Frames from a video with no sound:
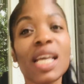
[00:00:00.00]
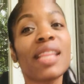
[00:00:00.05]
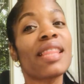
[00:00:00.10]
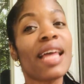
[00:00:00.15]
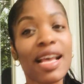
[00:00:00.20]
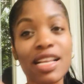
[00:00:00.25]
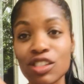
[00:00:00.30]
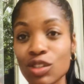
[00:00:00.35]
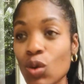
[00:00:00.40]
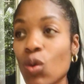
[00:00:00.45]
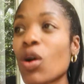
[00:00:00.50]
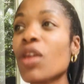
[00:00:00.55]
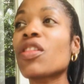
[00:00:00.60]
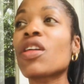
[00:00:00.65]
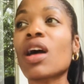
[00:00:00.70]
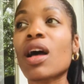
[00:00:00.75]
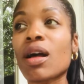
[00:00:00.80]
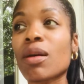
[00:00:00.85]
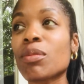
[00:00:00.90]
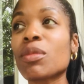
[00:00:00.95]
That's on
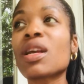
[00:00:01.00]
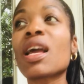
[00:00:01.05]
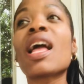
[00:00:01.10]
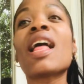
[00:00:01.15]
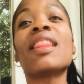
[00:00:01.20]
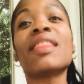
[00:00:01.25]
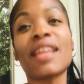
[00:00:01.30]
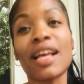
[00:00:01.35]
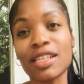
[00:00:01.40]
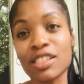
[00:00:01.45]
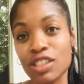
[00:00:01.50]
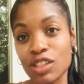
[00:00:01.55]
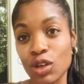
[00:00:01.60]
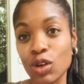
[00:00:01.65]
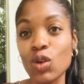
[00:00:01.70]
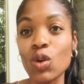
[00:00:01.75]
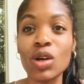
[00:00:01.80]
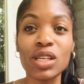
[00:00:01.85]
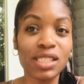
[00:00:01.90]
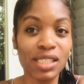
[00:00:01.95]
them. That's the
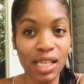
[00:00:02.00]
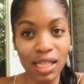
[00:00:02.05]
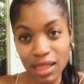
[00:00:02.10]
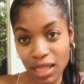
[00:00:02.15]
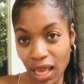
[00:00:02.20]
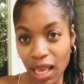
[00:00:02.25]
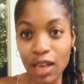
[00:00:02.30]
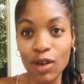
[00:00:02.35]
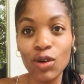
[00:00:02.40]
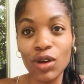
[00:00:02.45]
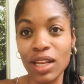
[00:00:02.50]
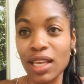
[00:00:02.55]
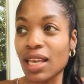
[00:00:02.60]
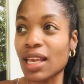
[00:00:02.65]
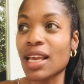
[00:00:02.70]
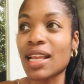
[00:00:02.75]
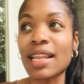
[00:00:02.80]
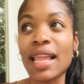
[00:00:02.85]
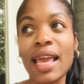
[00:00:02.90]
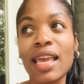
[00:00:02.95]
loss that they want to
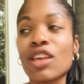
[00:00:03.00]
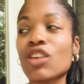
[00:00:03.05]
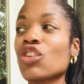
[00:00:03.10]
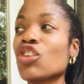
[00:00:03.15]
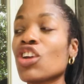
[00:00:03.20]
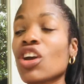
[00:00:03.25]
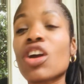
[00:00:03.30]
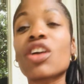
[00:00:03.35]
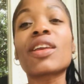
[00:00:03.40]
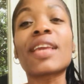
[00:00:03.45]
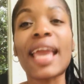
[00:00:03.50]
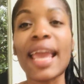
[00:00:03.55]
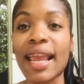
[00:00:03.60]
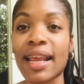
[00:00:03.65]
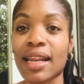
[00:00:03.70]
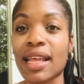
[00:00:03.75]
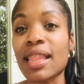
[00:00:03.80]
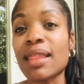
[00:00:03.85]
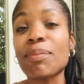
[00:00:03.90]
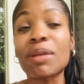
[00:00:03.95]
get. Like, you're
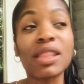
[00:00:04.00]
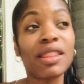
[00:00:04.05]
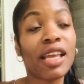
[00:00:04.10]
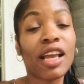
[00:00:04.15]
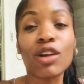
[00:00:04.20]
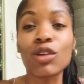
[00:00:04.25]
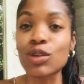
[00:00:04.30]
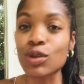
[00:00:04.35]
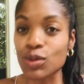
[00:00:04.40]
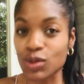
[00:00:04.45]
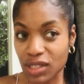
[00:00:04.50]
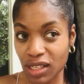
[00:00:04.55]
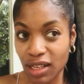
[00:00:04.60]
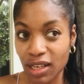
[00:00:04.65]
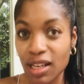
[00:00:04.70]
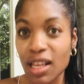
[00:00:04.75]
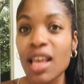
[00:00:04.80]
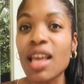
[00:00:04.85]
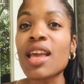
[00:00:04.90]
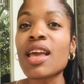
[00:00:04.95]
gaining, but they're losing.
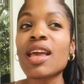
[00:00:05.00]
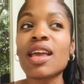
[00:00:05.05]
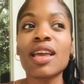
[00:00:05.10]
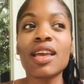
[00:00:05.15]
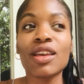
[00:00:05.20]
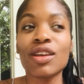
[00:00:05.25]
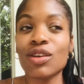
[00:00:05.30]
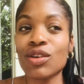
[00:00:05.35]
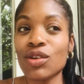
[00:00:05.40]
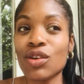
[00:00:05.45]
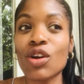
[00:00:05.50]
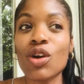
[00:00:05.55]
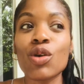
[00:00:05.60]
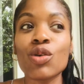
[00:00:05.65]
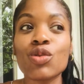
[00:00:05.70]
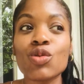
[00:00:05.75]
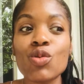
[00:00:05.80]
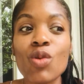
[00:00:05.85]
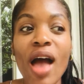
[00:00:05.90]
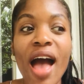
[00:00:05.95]
You
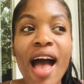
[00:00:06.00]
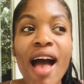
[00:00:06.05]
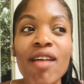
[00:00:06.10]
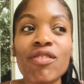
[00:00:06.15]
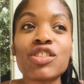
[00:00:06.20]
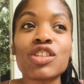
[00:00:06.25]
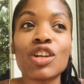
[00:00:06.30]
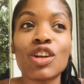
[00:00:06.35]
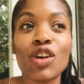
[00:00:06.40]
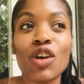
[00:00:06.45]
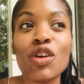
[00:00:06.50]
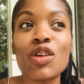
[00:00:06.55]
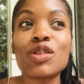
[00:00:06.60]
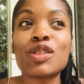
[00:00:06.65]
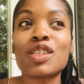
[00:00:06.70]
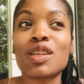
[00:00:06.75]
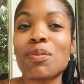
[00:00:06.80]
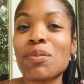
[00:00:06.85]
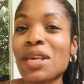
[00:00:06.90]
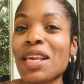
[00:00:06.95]
know, you have to learn
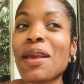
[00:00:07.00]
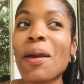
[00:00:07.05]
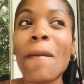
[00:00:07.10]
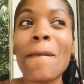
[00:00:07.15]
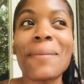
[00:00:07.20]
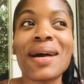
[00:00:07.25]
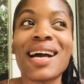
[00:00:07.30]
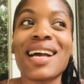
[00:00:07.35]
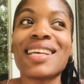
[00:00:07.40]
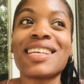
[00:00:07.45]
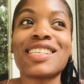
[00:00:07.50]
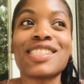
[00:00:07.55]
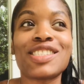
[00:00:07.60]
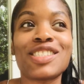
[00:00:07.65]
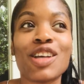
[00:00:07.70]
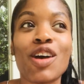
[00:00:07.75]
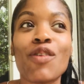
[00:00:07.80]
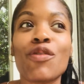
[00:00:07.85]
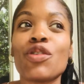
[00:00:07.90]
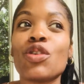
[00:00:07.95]
to be by
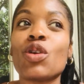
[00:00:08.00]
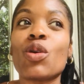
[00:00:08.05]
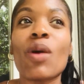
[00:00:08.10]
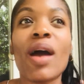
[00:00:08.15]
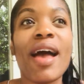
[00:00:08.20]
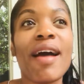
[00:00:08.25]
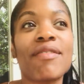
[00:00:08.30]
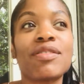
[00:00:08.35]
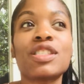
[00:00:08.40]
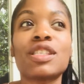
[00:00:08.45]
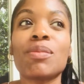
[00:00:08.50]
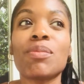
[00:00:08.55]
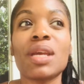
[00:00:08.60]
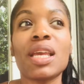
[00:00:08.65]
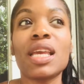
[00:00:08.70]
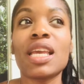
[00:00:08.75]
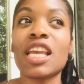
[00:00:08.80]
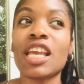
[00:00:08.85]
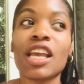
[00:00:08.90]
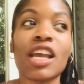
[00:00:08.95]
yourself. You don't have to
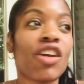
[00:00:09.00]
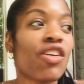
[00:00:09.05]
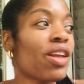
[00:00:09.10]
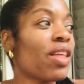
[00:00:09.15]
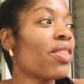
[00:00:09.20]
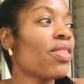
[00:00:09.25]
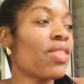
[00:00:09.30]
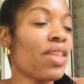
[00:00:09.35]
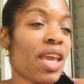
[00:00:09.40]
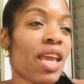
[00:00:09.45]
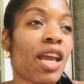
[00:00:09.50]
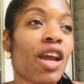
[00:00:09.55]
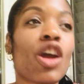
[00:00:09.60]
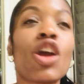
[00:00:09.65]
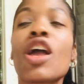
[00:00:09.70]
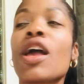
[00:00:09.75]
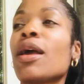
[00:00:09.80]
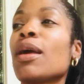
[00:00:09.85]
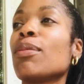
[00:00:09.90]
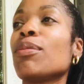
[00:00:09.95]
be here and there,
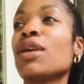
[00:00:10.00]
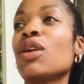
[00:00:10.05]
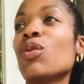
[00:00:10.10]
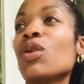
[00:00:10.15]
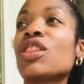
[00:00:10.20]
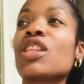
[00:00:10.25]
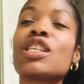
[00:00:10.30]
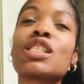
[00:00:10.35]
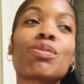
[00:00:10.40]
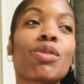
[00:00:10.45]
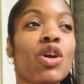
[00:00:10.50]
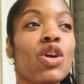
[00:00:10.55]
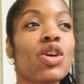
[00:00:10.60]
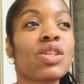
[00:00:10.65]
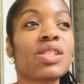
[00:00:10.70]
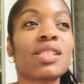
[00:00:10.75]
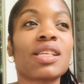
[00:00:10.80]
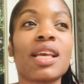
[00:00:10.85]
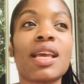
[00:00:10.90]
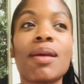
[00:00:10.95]
be with this
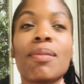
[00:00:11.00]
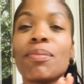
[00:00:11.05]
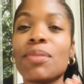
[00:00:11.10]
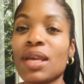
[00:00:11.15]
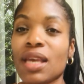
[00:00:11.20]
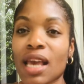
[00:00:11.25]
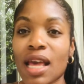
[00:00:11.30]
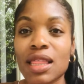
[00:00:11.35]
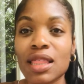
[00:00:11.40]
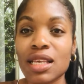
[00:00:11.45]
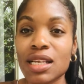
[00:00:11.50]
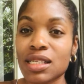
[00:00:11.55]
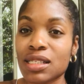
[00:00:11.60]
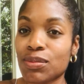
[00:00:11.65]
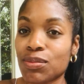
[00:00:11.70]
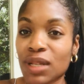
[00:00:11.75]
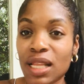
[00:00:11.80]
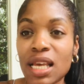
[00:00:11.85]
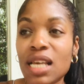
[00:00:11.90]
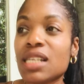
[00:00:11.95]
person, be at this
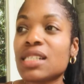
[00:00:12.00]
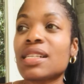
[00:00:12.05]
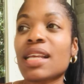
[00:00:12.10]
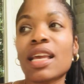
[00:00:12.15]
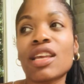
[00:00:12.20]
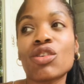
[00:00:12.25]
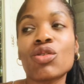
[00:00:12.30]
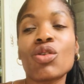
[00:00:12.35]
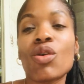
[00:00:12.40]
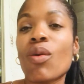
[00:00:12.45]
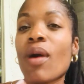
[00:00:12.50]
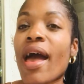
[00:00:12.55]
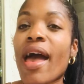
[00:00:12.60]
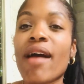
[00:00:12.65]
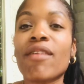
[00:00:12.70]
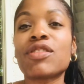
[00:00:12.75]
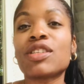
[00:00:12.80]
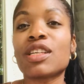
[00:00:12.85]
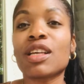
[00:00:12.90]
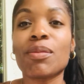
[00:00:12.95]
place. Like, you don't
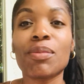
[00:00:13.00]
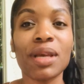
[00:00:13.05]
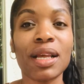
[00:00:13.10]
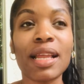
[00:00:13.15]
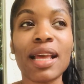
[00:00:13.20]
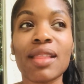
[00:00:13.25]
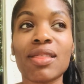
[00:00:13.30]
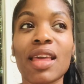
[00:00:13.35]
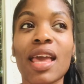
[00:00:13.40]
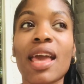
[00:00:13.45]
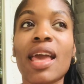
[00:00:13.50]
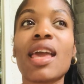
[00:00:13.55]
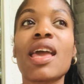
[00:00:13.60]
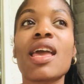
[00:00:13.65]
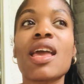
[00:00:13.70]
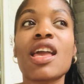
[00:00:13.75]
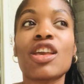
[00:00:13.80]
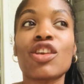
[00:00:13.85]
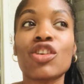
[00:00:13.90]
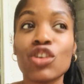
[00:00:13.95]
have to be like that.
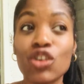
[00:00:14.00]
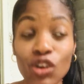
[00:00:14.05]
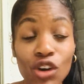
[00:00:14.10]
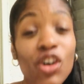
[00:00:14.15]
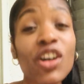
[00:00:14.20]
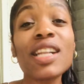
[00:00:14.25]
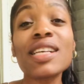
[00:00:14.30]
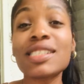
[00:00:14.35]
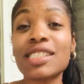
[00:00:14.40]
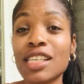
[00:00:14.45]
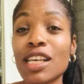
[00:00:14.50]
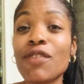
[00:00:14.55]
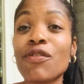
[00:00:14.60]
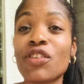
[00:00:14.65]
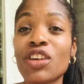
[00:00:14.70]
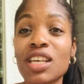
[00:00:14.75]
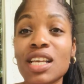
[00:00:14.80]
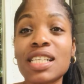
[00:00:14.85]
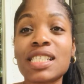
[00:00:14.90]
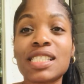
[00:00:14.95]
You're going to see
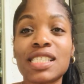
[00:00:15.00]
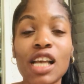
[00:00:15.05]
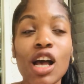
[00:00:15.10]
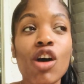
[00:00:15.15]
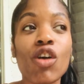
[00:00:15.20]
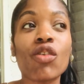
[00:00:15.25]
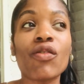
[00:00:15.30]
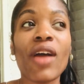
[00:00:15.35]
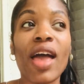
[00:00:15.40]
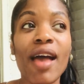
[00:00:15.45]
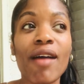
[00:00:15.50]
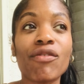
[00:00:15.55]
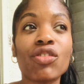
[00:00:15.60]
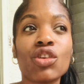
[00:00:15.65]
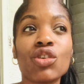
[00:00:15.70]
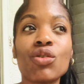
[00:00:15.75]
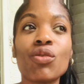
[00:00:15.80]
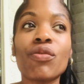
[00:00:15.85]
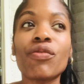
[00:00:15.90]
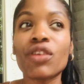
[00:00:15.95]
for yourself after
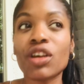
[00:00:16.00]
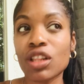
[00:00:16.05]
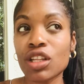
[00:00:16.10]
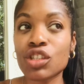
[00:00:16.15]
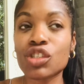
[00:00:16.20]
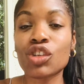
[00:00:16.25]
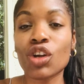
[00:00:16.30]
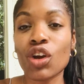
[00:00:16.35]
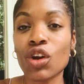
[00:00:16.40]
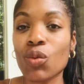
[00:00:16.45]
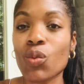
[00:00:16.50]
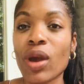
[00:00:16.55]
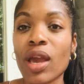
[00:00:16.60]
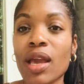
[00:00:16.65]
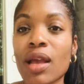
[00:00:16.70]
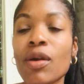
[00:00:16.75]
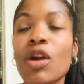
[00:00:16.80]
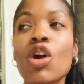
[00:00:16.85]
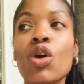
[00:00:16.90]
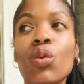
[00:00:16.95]
you feel a certain
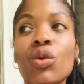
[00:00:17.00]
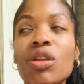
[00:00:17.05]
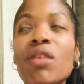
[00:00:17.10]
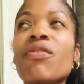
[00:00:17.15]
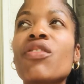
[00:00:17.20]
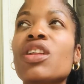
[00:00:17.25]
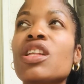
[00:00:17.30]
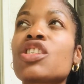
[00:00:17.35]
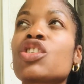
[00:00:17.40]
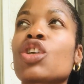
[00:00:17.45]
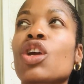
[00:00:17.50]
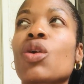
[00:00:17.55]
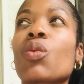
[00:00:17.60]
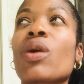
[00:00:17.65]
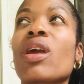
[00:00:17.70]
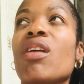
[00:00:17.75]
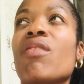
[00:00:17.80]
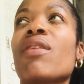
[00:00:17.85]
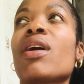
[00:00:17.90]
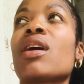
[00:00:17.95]
way. When you feel a certain
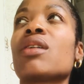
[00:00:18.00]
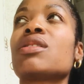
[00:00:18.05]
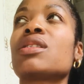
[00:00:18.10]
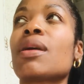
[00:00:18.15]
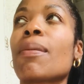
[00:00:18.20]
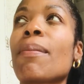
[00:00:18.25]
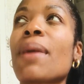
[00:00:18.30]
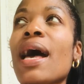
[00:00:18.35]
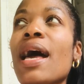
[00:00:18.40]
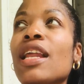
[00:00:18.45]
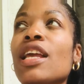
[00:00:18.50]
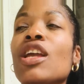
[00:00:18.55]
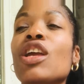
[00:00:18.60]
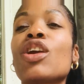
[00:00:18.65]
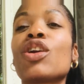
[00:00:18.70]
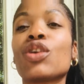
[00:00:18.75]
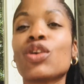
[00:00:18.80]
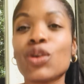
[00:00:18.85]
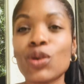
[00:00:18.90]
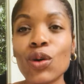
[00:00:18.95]
way around somebody,
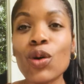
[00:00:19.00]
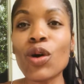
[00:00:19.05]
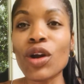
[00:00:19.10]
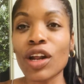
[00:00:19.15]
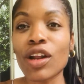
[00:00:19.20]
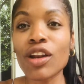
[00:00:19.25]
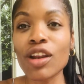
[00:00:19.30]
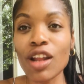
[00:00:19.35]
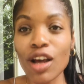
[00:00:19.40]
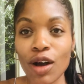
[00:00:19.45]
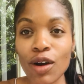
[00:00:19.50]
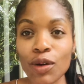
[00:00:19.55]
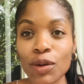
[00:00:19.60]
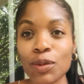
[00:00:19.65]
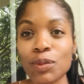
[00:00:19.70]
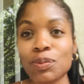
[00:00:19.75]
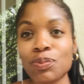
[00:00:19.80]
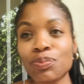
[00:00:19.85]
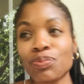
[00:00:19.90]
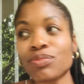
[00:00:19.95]
you're going to
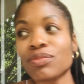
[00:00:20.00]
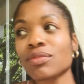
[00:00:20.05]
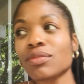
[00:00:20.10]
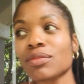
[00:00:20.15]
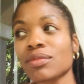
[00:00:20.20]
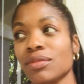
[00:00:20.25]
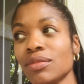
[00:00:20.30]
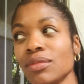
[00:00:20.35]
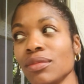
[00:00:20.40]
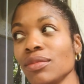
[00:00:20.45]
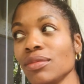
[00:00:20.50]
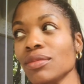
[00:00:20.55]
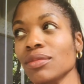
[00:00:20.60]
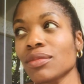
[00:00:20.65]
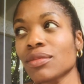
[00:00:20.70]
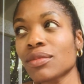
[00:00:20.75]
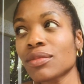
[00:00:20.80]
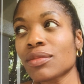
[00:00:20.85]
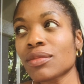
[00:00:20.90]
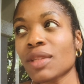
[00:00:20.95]
know
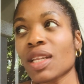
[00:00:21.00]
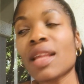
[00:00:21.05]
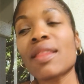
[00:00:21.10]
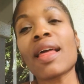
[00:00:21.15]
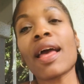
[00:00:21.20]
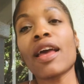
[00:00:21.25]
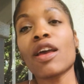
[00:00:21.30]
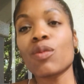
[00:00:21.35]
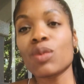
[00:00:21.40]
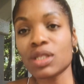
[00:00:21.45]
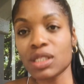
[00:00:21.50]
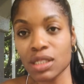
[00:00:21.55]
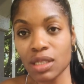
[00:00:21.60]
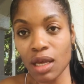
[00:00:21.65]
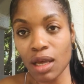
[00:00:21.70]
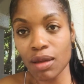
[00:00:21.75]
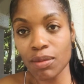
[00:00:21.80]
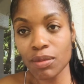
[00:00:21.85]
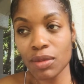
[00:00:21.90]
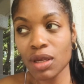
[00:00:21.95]
that it was
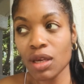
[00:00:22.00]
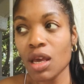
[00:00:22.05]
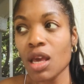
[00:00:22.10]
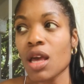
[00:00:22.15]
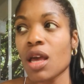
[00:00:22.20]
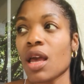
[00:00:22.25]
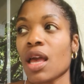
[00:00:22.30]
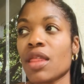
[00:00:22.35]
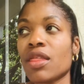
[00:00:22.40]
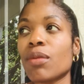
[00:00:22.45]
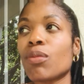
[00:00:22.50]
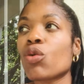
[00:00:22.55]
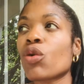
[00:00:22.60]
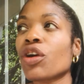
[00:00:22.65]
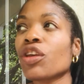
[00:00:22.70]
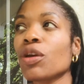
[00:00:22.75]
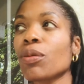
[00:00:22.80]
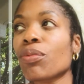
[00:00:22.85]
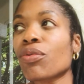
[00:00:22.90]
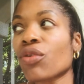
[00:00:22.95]
them. And the more
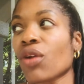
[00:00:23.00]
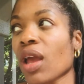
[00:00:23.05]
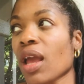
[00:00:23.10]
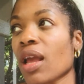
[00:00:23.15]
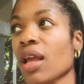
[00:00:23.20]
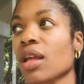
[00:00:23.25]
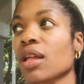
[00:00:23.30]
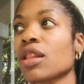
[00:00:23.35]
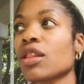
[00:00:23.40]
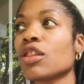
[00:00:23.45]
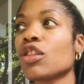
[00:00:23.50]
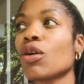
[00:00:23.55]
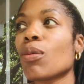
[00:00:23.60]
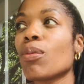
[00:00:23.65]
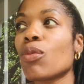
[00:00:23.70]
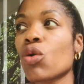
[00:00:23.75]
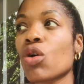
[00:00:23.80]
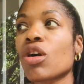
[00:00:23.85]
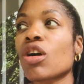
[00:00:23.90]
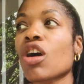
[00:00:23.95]
you pray, the
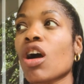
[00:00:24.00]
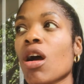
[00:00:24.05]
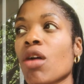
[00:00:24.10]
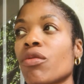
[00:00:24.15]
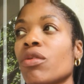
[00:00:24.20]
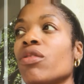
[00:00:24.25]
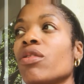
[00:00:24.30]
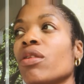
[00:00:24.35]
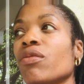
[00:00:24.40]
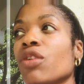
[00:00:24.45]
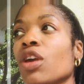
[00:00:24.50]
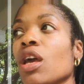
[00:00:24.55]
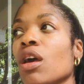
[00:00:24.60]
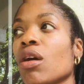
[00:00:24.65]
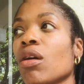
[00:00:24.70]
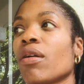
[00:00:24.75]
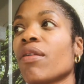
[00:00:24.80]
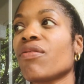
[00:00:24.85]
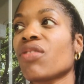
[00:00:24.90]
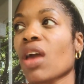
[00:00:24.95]
more God will
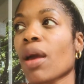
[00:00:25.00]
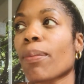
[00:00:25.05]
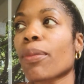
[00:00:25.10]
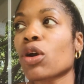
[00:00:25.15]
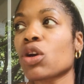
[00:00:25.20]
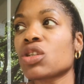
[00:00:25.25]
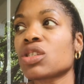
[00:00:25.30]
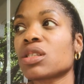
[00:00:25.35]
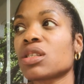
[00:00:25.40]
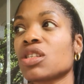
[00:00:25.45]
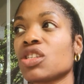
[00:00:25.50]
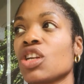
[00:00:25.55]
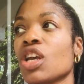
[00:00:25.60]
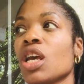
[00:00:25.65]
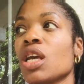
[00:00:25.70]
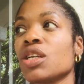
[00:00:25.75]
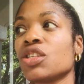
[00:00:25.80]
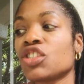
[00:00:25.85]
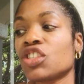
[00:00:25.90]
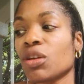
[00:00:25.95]
reveal if that person
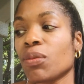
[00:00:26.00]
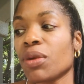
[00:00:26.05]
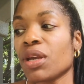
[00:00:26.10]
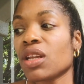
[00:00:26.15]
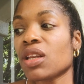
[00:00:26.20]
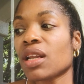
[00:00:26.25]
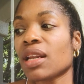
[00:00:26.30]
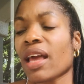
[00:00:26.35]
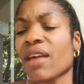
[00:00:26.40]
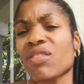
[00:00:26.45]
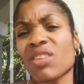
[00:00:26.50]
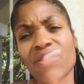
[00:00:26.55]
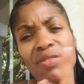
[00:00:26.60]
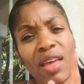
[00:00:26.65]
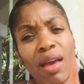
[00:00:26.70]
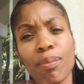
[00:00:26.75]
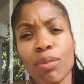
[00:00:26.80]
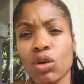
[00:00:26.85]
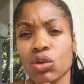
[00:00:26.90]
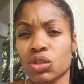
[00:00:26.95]
should be in your life, if
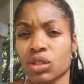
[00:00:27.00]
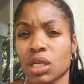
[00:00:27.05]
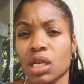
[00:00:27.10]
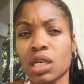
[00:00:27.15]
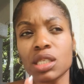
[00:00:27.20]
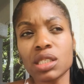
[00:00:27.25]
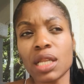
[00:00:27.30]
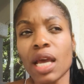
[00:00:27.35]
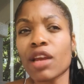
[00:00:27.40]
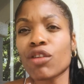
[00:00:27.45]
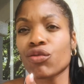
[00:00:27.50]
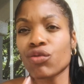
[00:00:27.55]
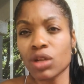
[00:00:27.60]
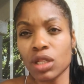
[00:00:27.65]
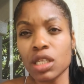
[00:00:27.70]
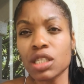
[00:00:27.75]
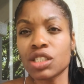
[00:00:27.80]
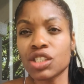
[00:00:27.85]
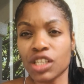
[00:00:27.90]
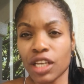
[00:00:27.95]
that person is, like,
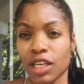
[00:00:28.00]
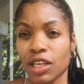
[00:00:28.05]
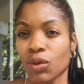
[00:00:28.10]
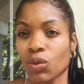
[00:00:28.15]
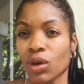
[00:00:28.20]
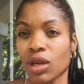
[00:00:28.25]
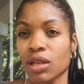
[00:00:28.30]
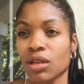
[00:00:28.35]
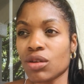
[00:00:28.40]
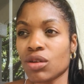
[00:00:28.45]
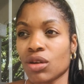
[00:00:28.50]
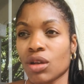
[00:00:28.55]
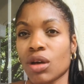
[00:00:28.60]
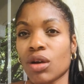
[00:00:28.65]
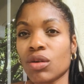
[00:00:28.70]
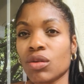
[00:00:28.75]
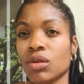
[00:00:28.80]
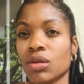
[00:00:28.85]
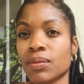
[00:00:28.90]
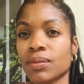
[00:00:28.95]
really genuine, you
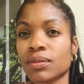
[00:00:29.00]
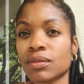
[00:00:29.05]
know?